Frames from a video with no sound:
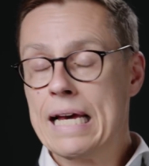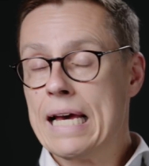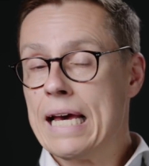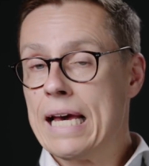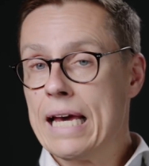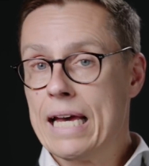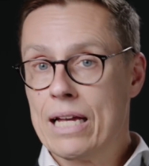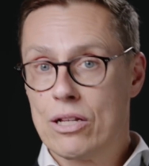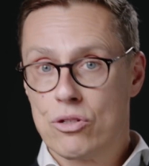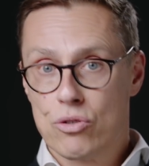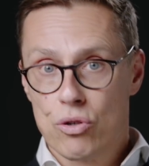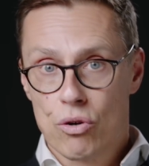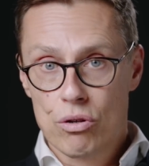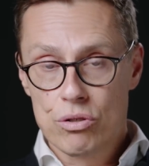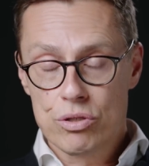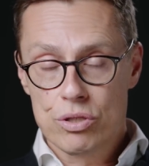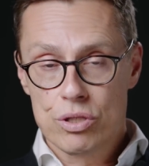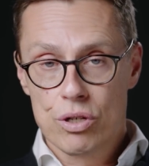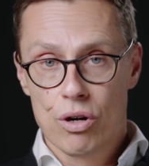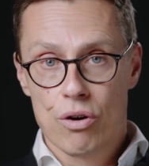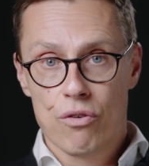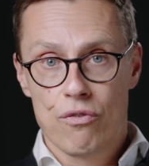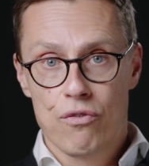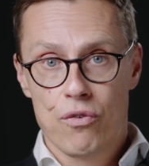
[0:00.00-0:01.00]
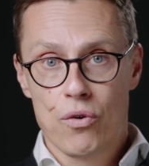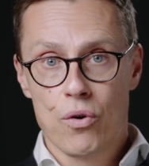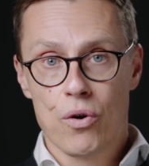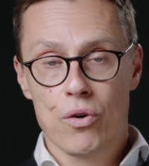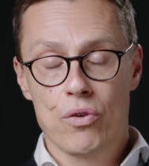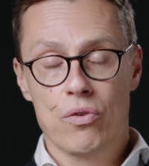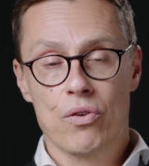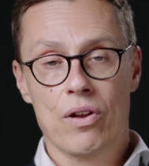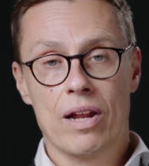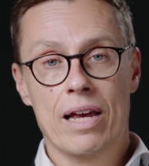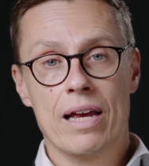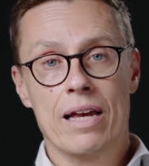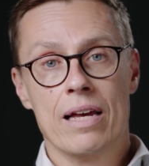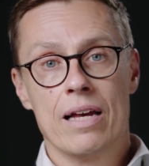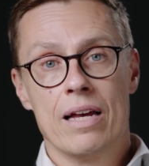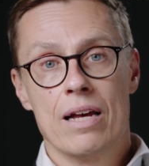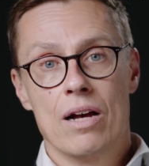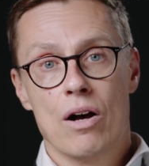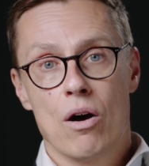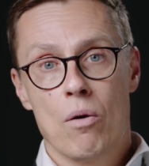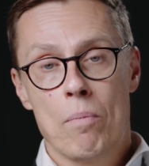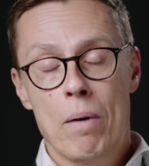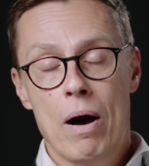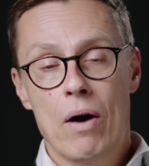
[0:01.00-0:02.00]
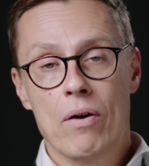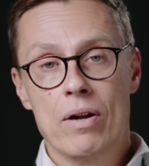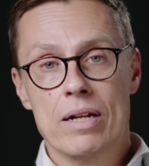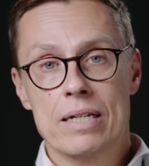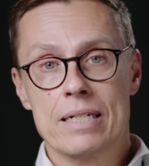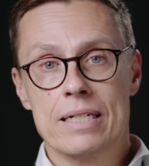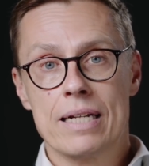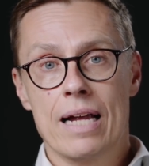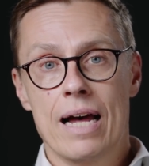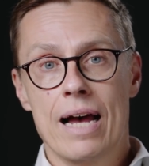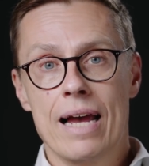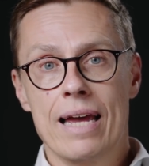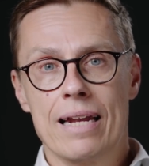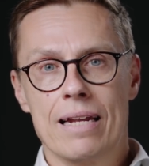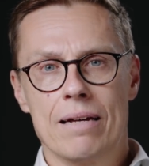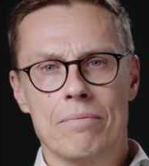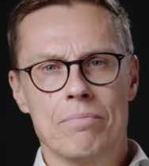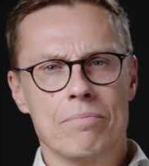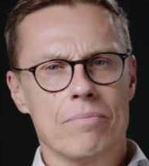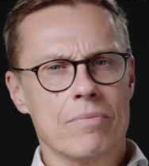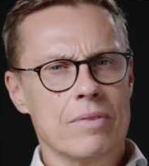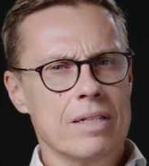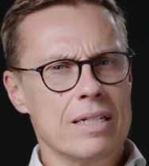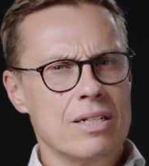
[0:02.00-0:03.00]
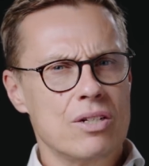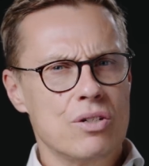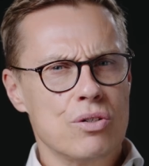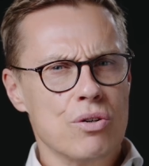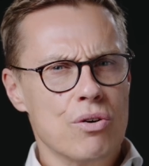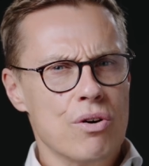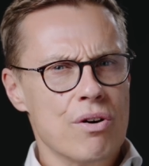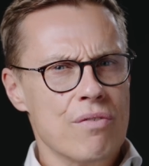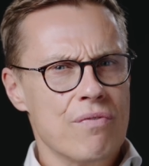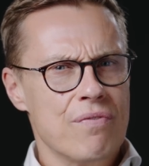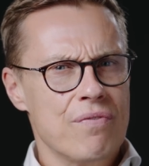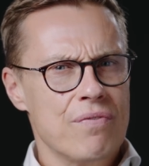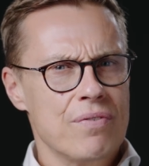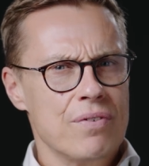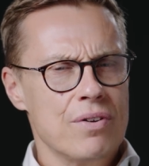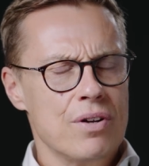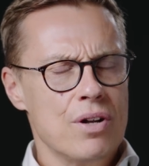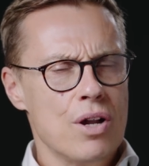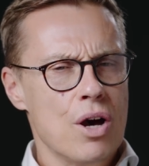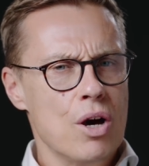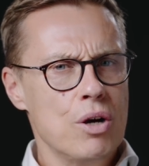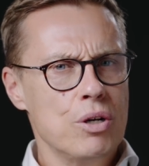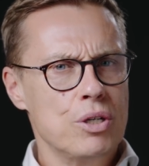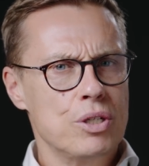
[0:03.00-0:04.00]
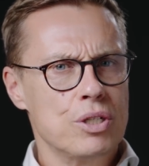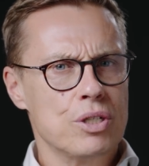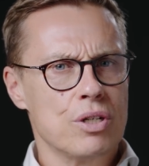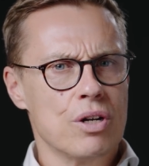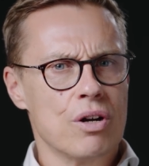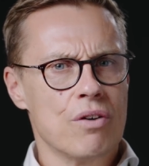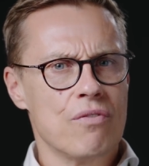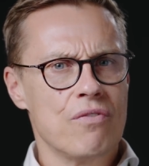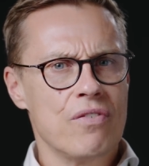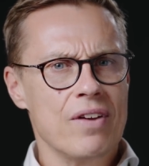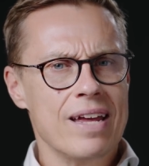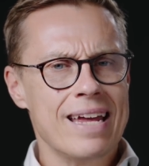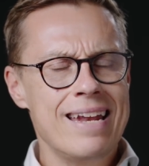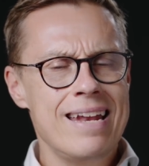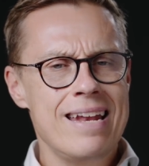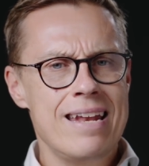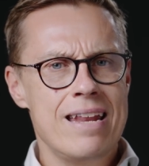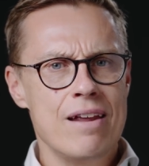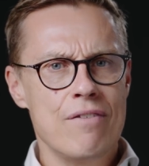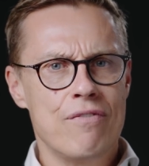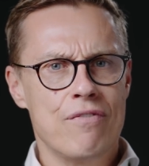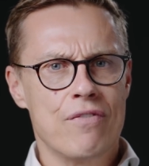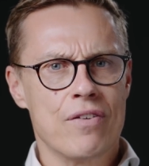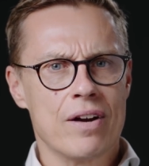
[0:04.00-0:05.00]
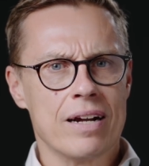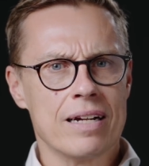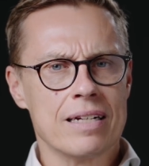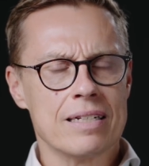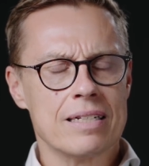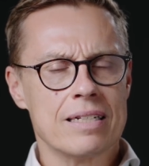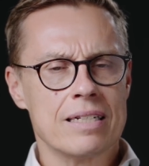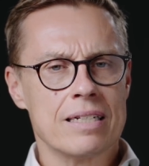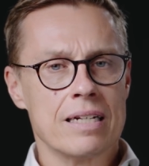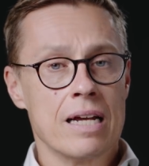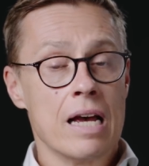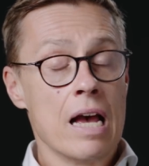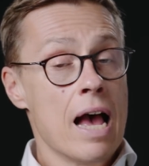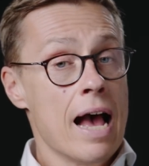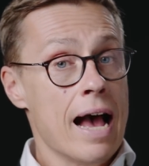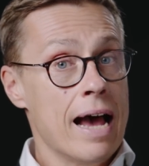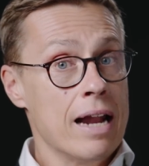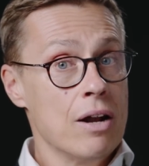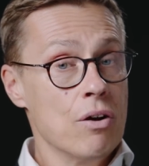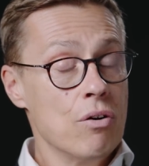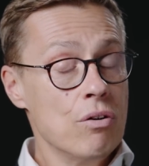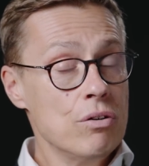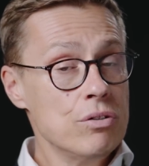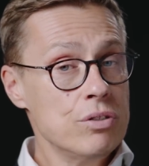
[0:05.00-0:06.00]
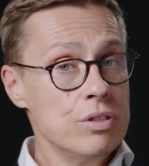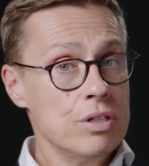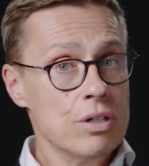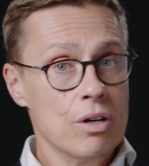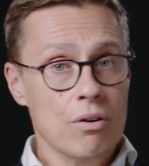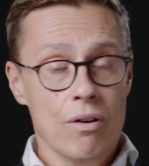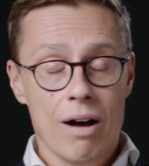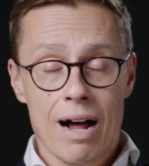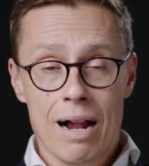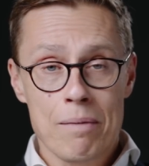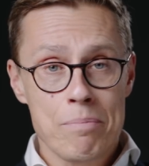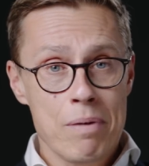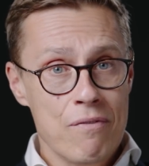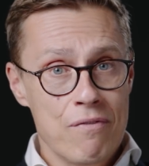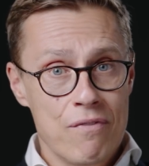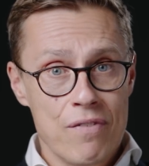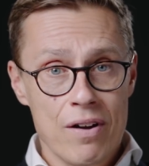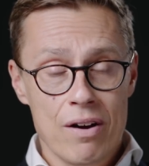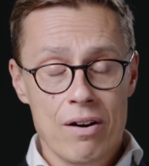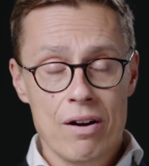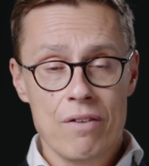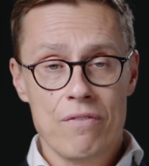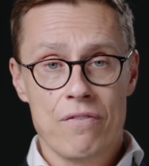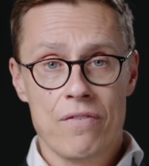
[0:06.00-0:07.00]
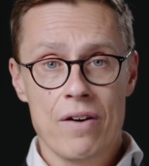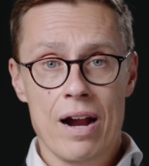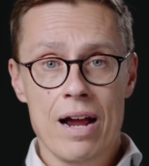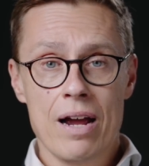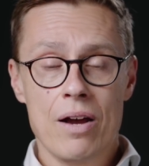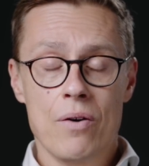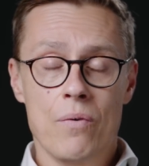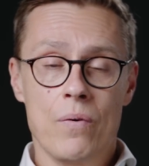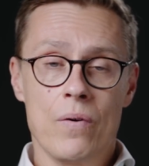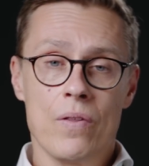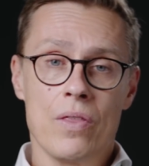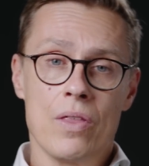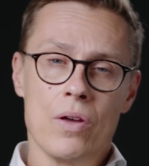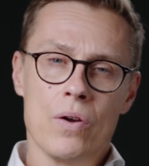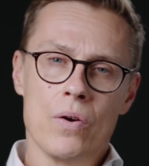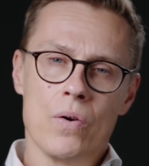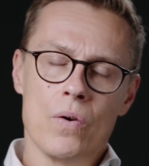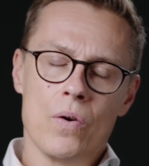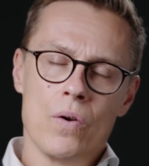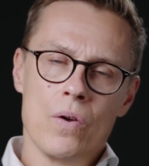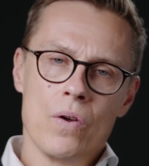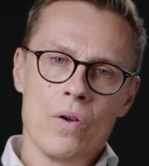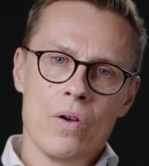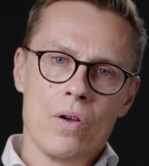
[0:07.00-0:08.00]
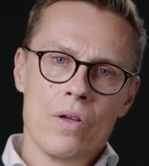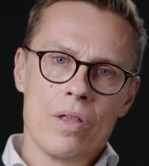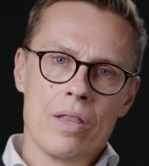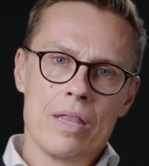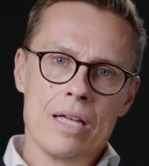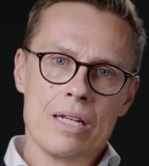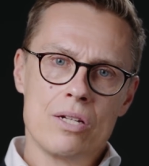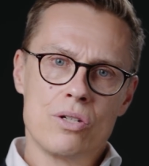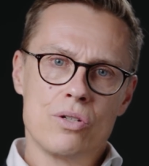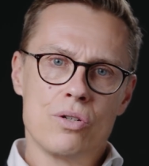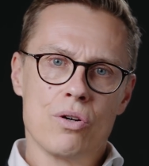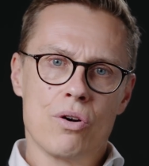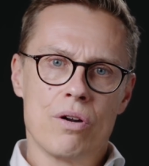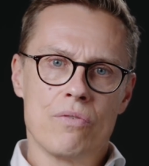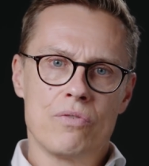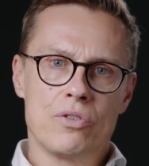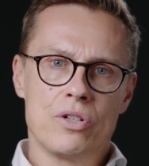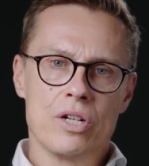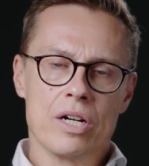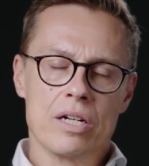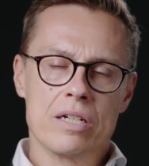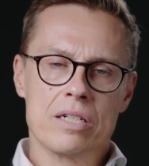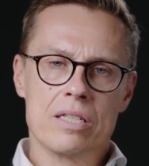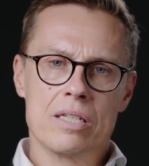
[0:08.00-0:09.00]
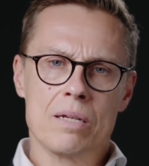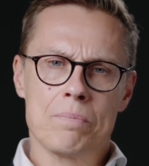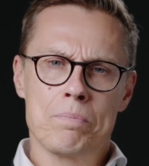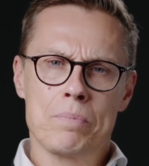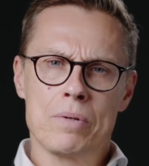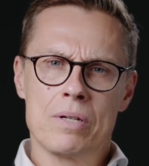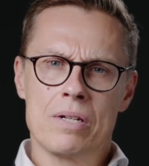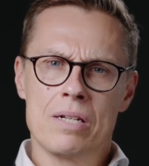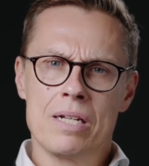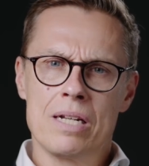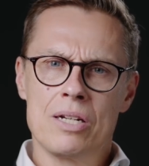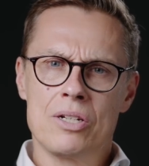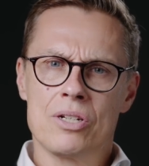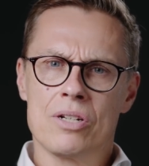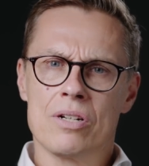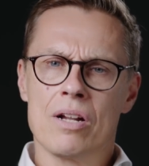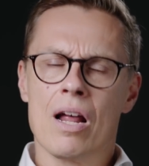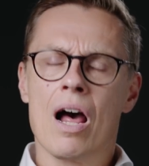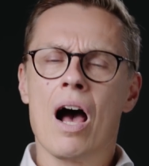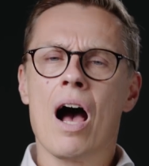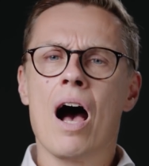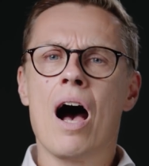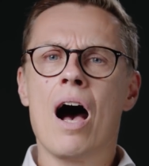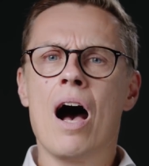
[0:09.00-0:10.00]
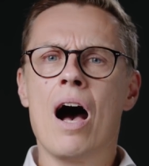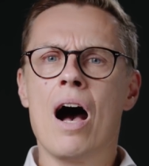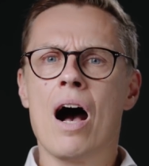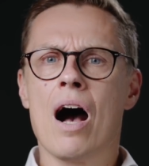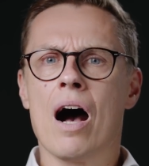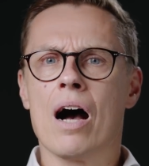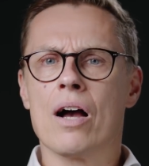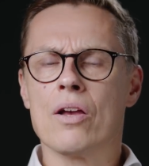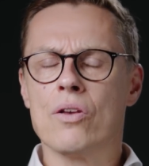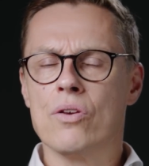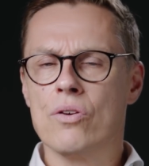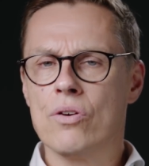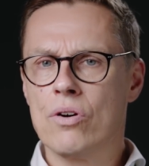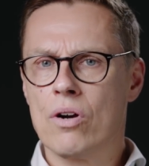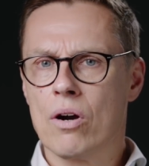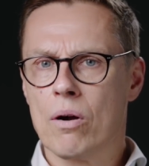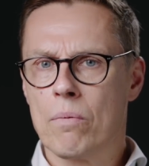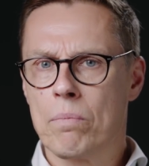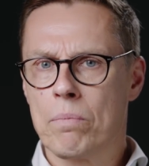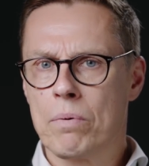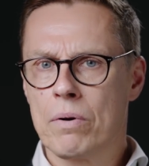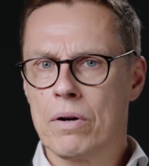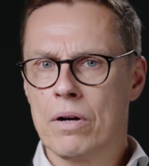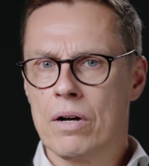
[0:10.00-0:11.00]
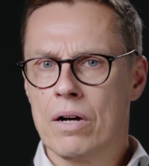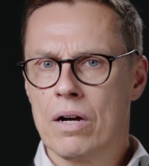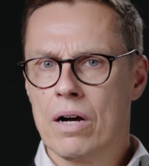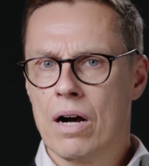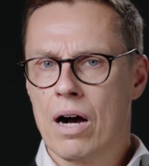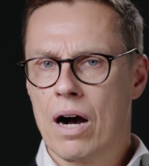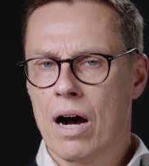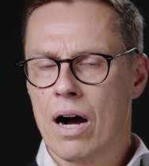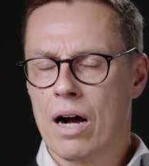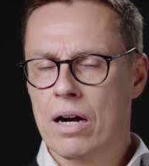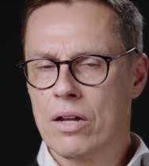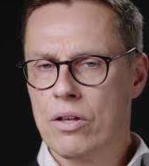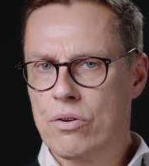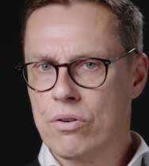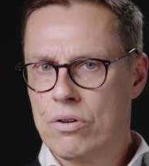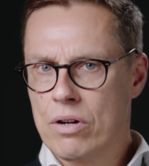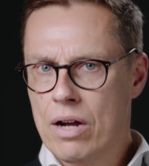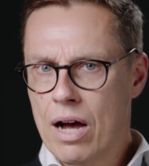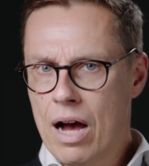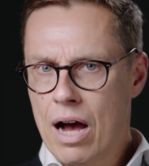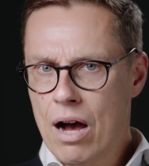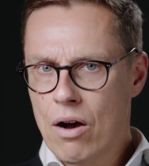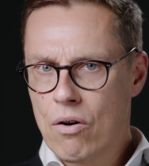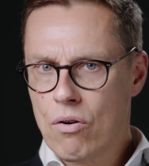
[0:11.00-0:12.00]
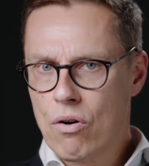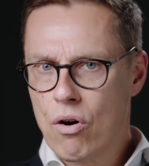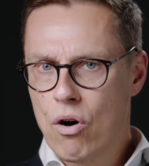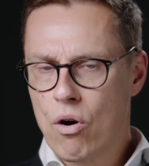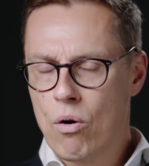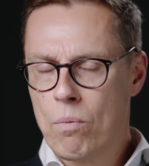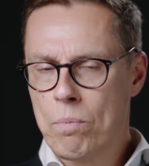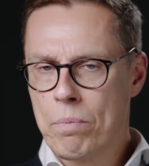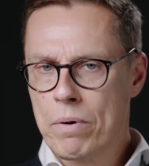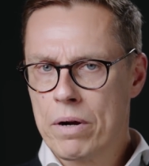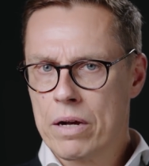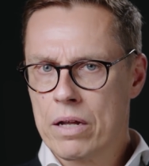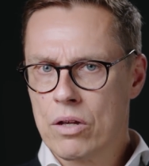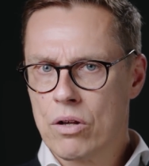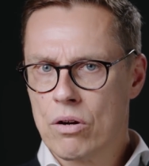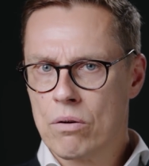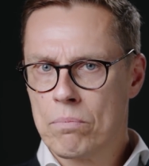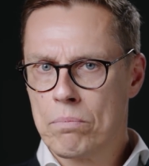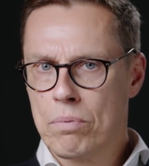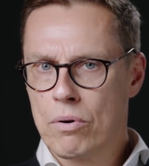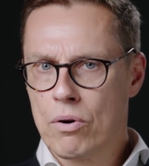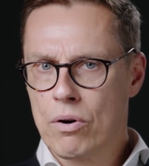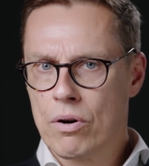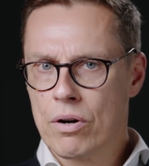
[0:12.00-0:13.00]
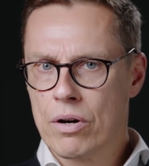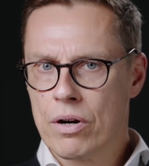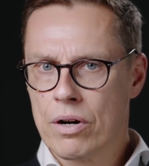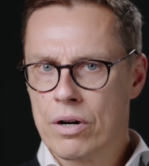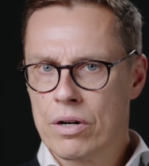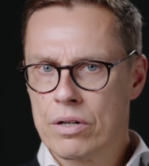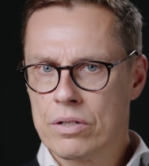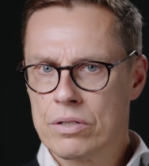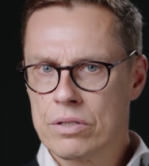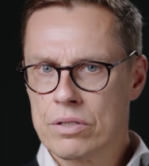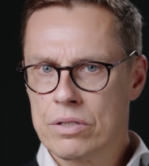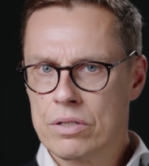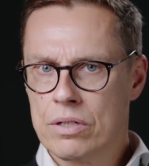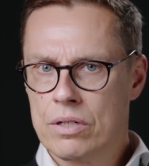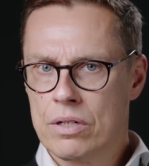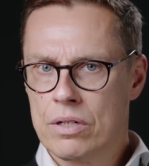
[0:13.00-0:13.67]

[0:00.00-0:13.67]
It's also, fourthly, about asylum, this sort of notion of indifference. And also, I'll be very frank with you, this sort of juxtaposition that, Europe, are you now opening your borders